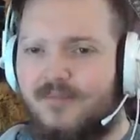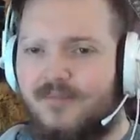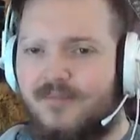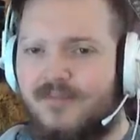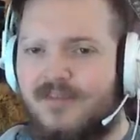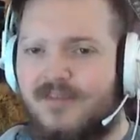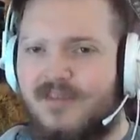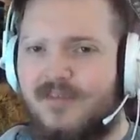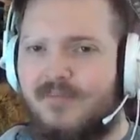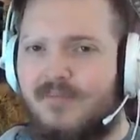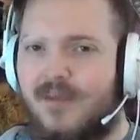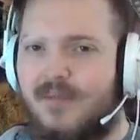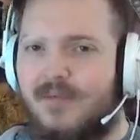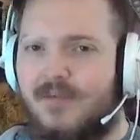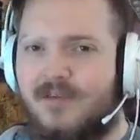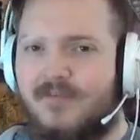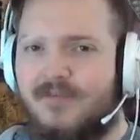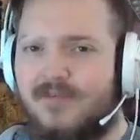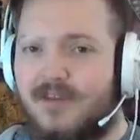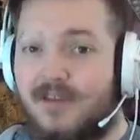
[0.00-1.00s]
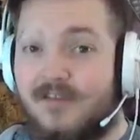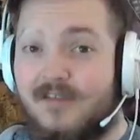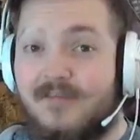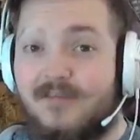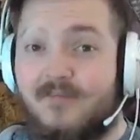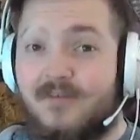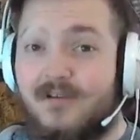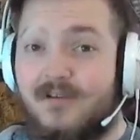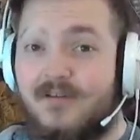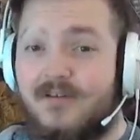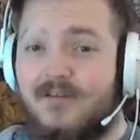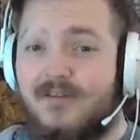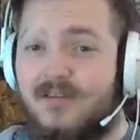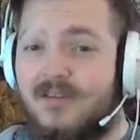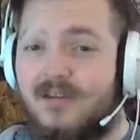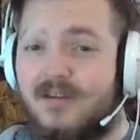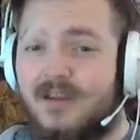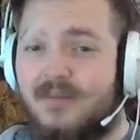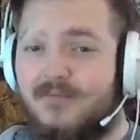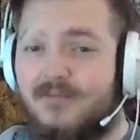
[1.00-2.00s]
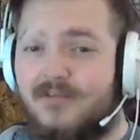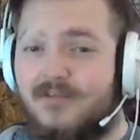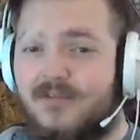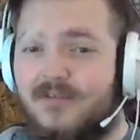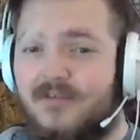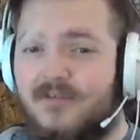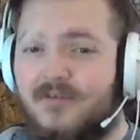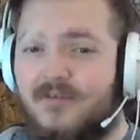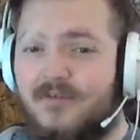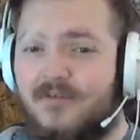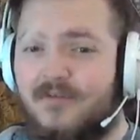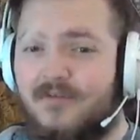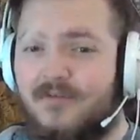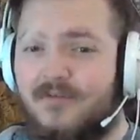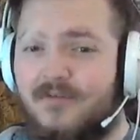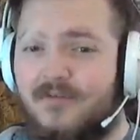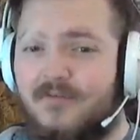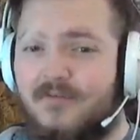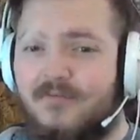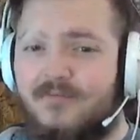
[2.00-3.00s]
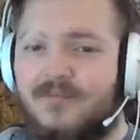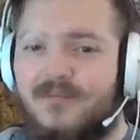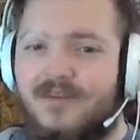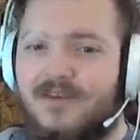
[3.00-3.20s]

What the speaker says: See maybe if it is a bug that the damage didn't all go through.